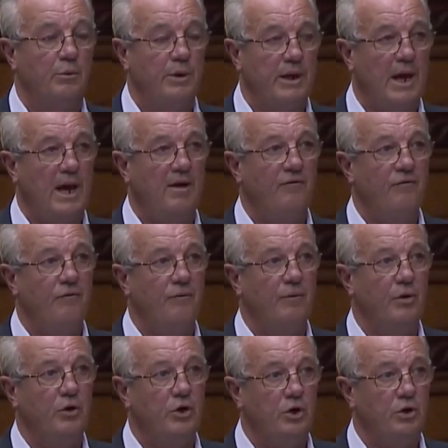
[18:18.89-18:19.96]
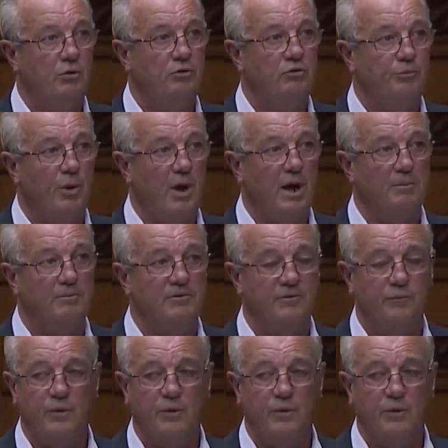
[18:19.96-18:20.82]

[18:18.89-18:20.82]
we have huge problems.